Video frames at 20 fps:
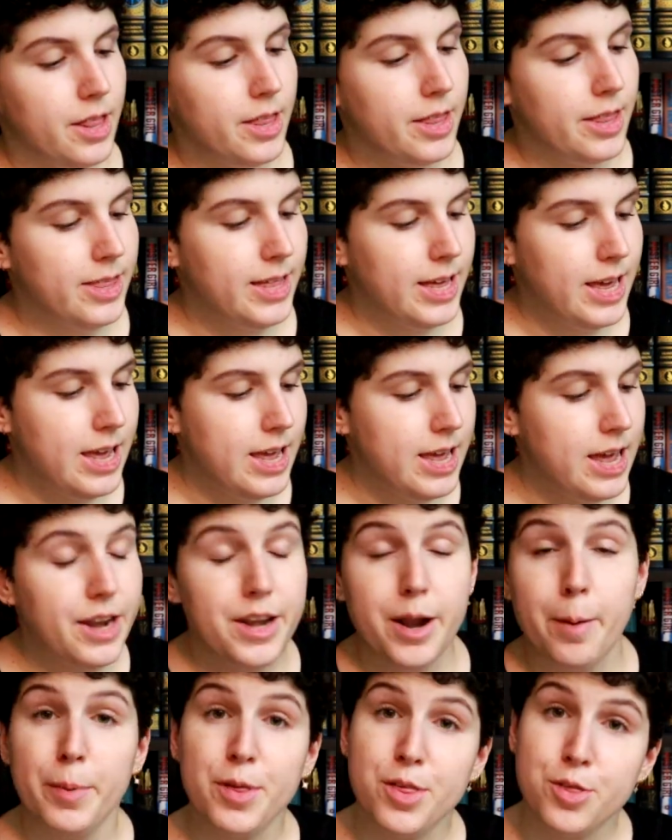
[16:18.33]
The
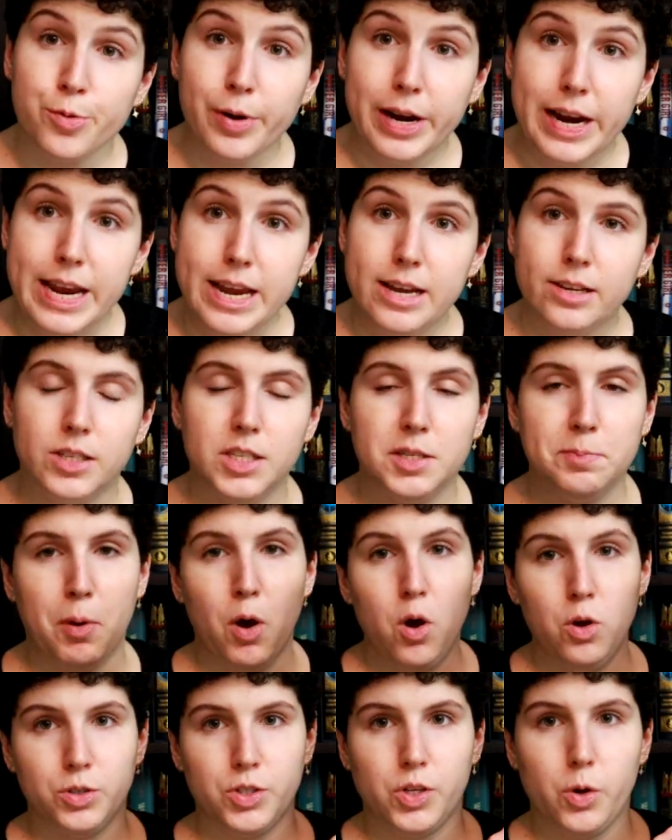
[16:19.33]
number 3
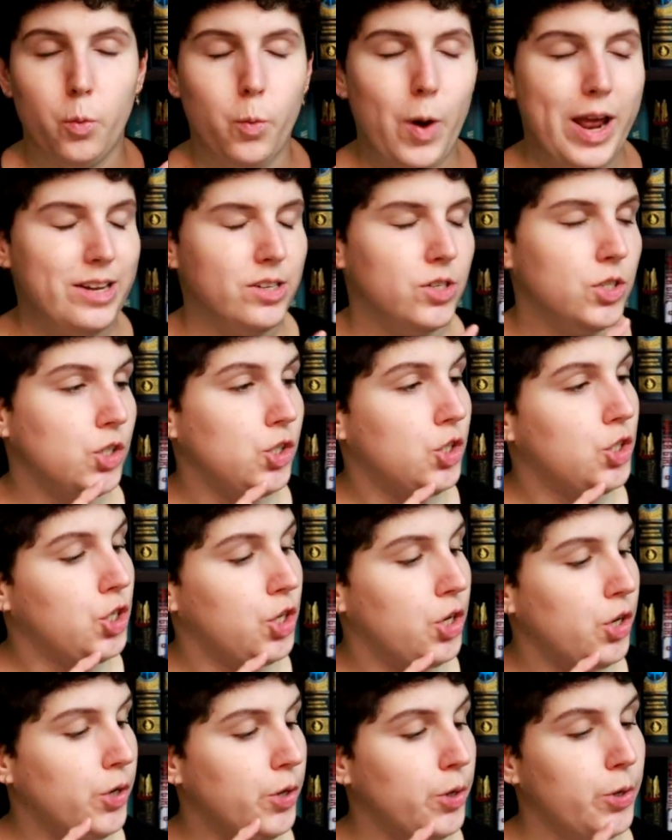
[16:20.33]
spot went
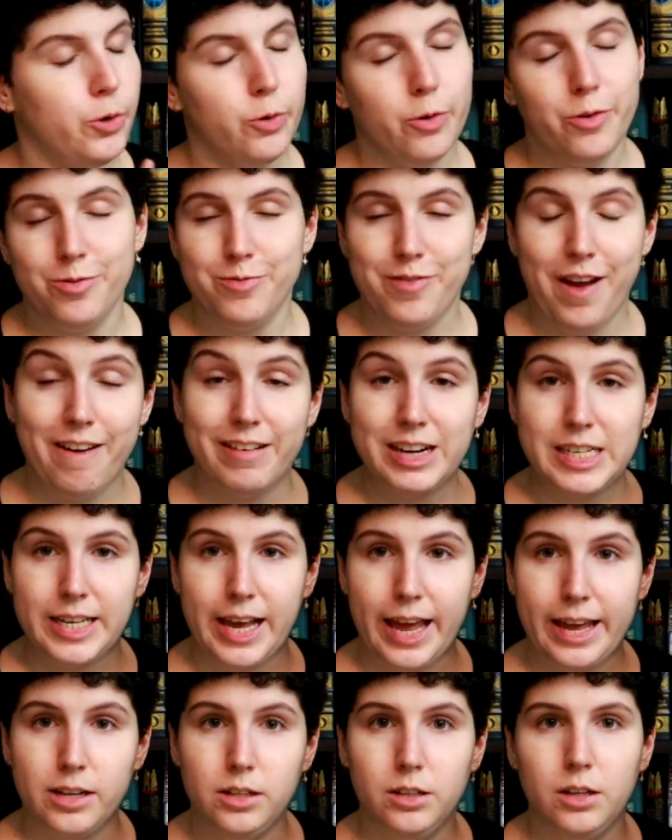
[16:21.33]
to Fairy
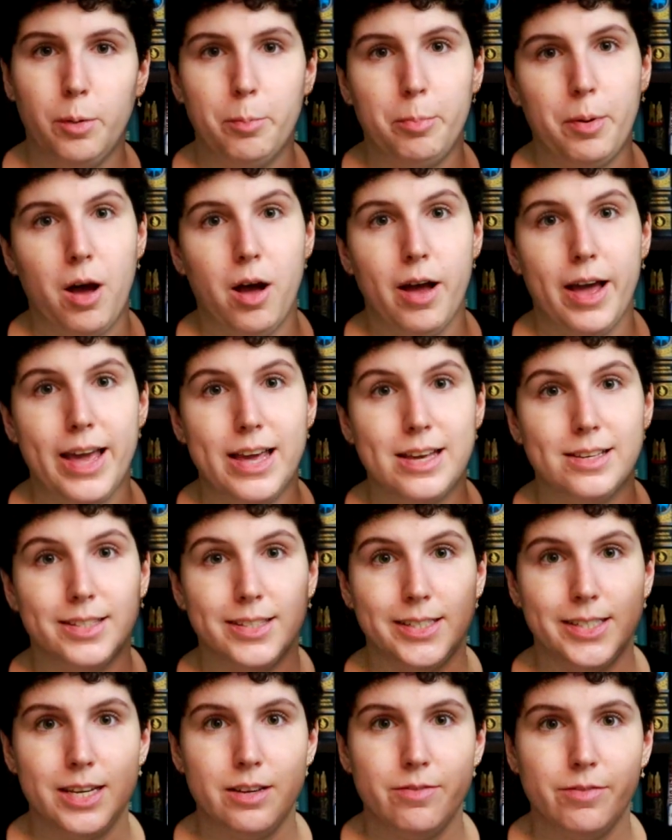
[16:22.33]
Tale by
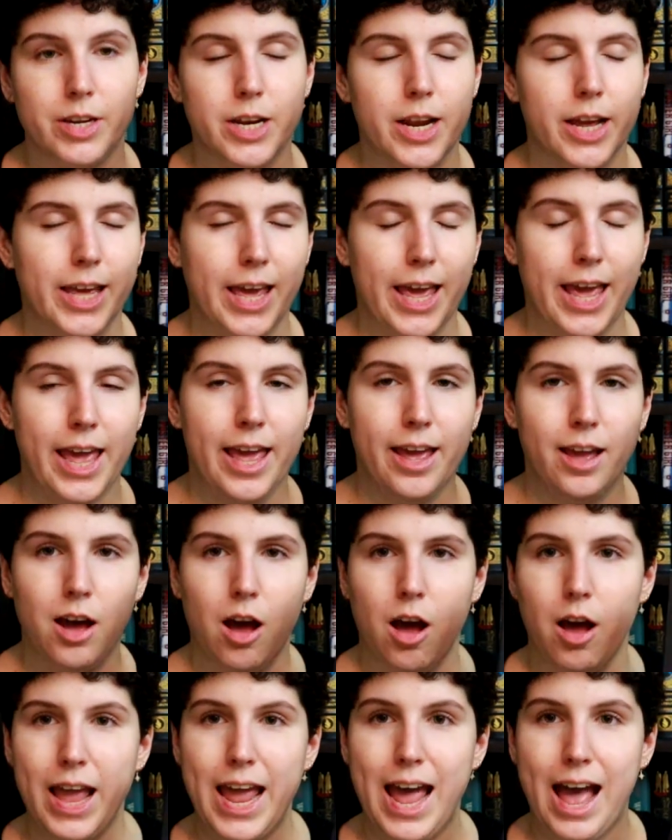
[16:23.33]
Stephen King.
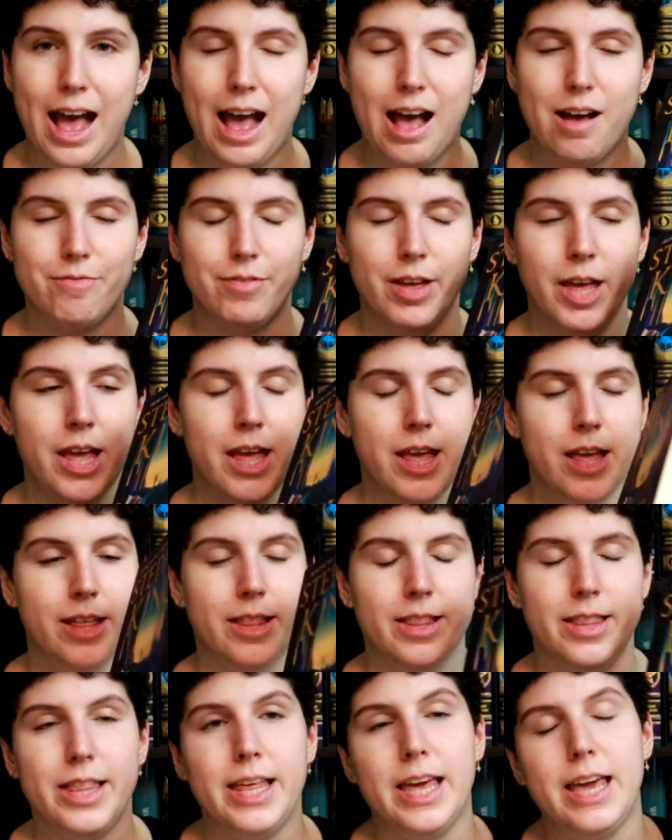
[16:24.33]
I have
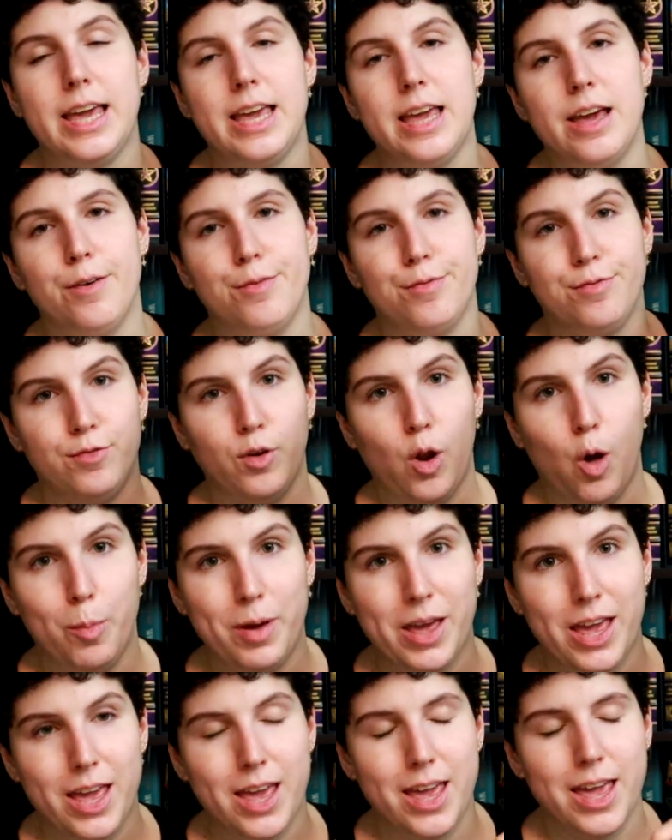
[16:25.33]
the
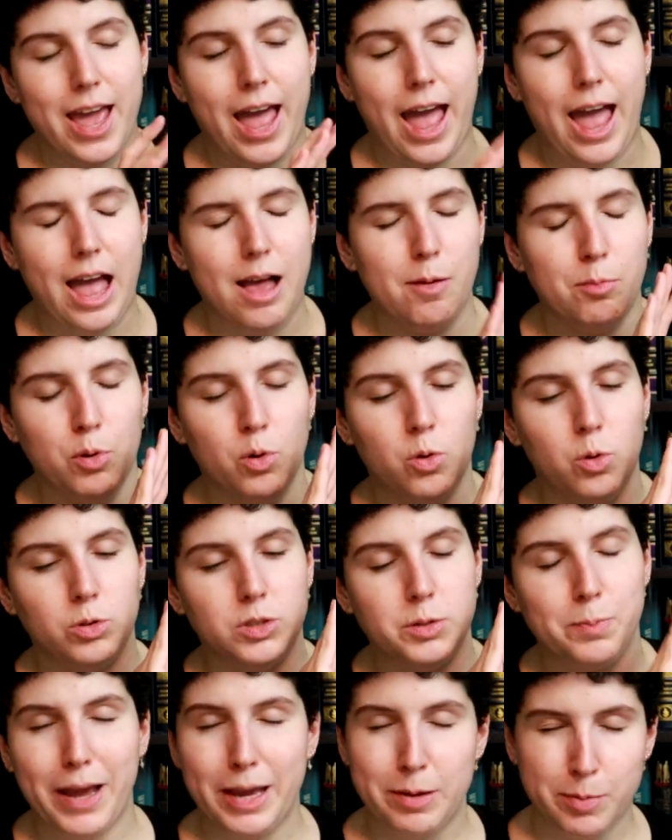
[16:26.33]
floppy
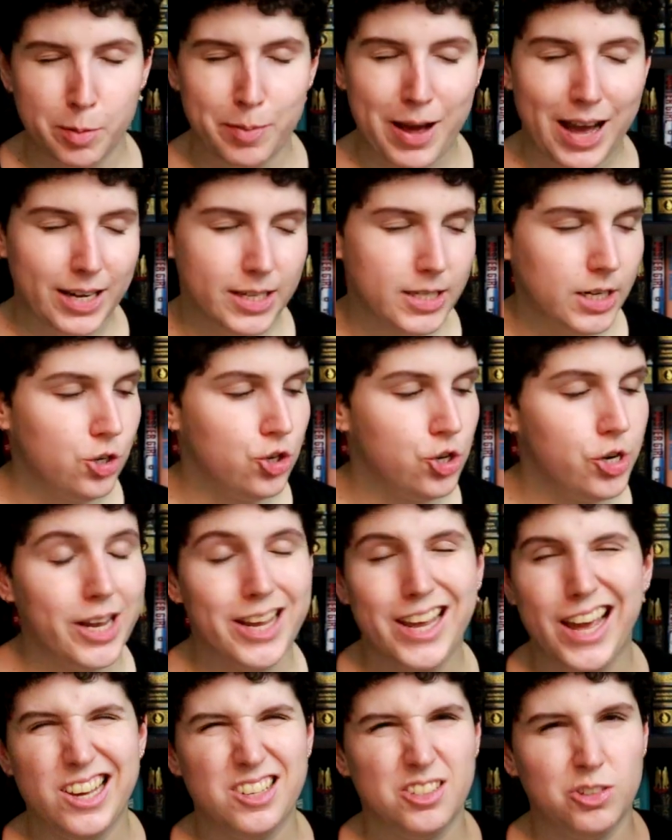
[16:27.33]
airport paperback edition,
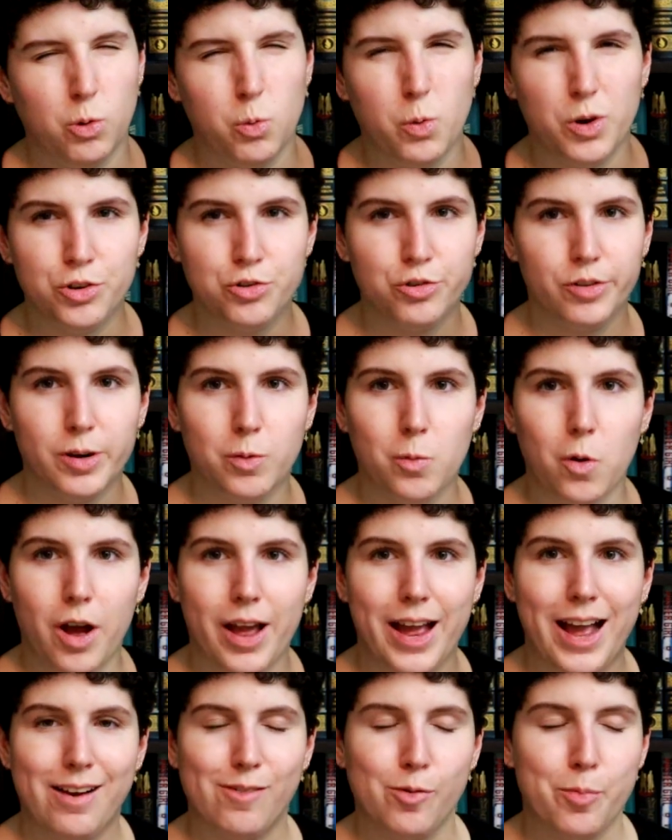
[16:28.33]
in case you're wondering
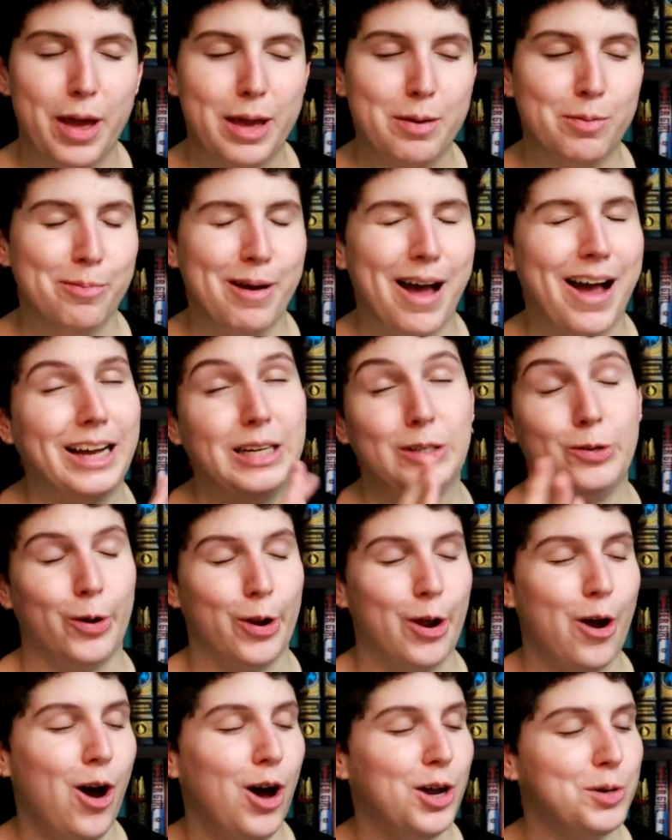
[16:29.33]
why I have a paperback and
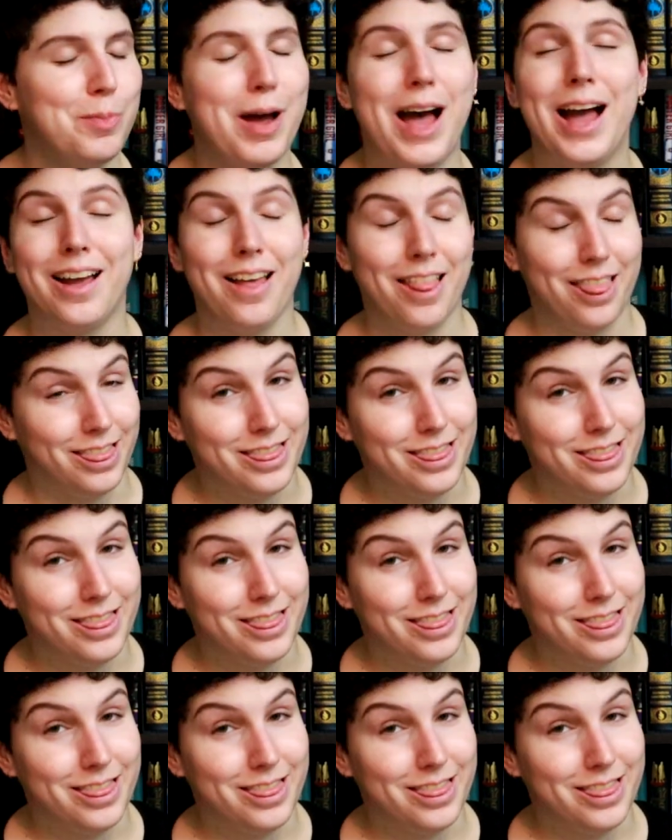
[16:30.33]
not a hardback.